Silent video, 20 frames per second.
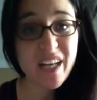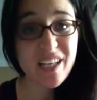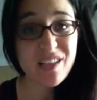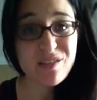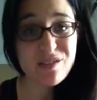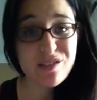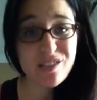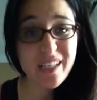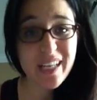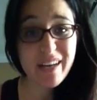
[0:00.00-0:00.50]

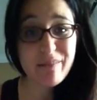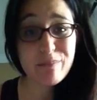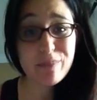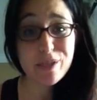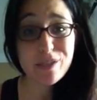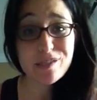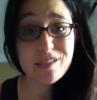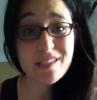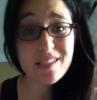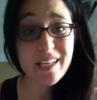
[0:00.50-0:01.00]
usually have
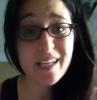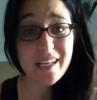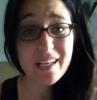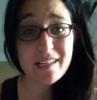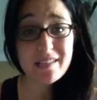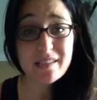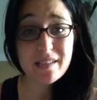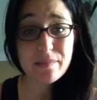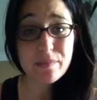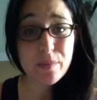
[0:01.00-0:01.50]
burned skin at
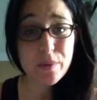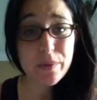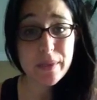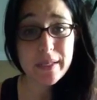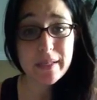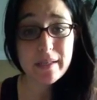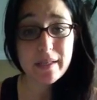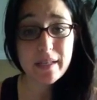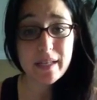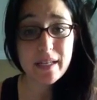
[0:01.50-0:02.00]
some
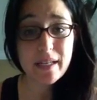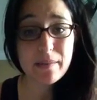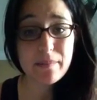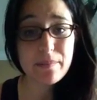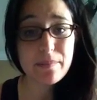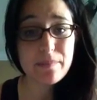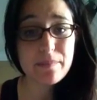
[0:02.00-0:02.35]
point, and I'm